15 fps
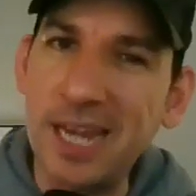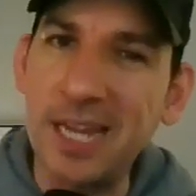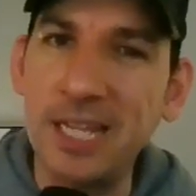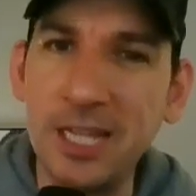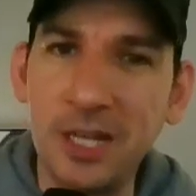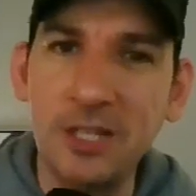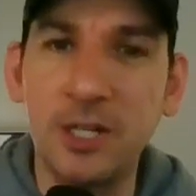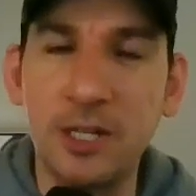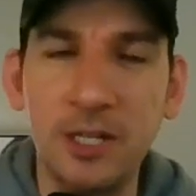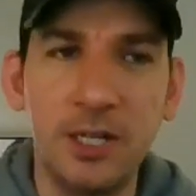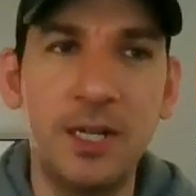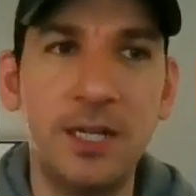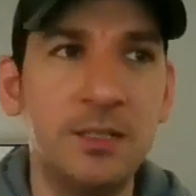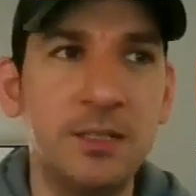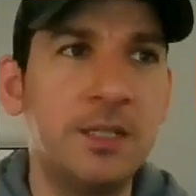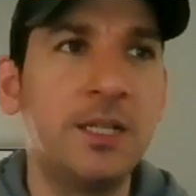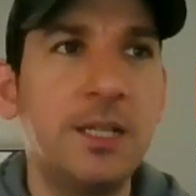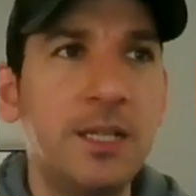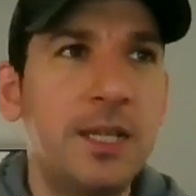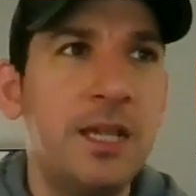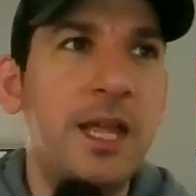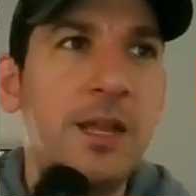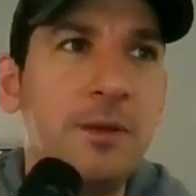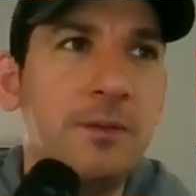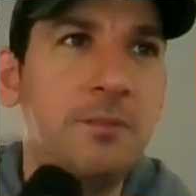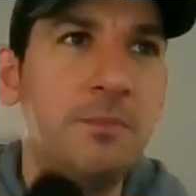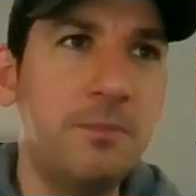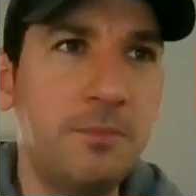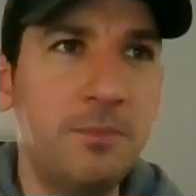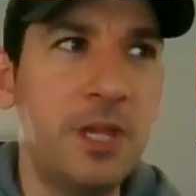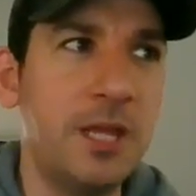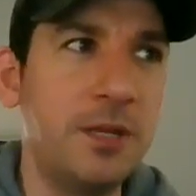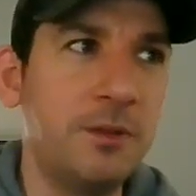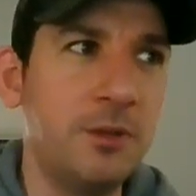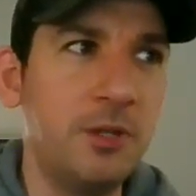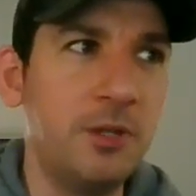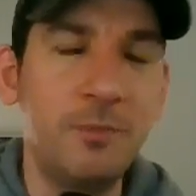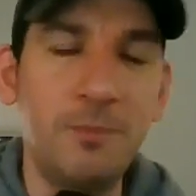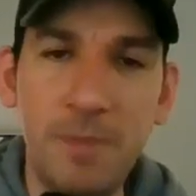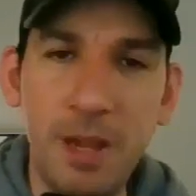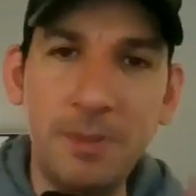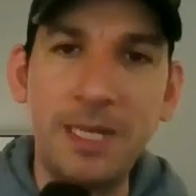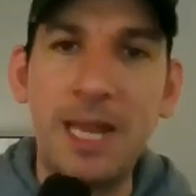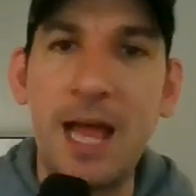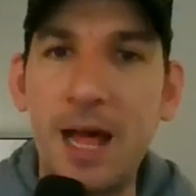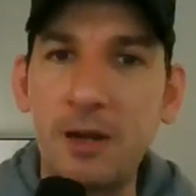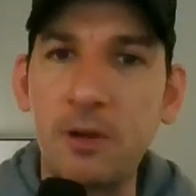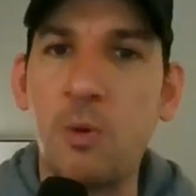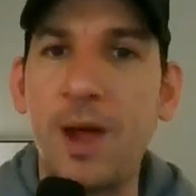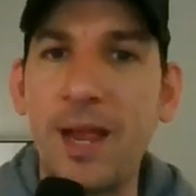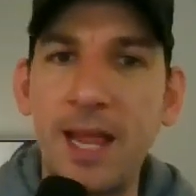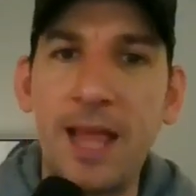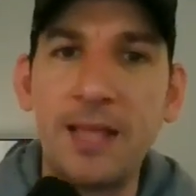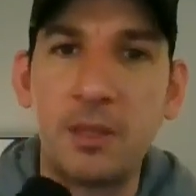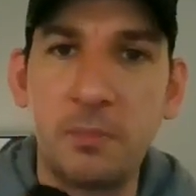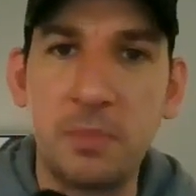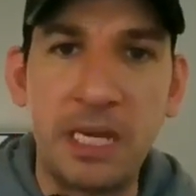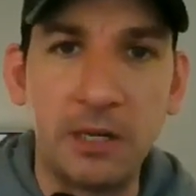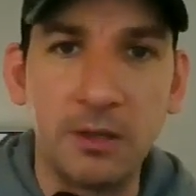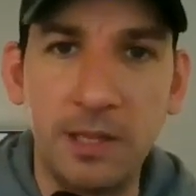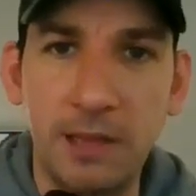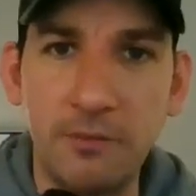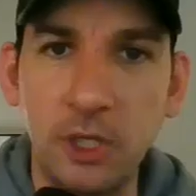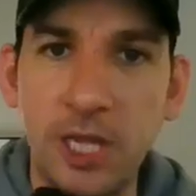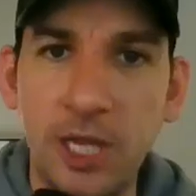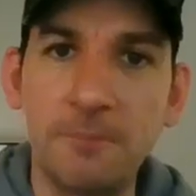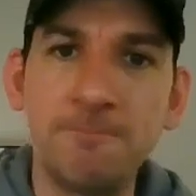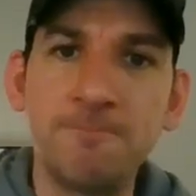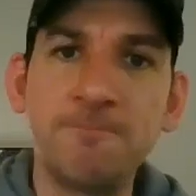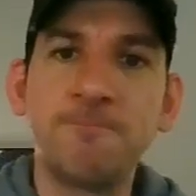younger and maybe not quite at the peer level yet?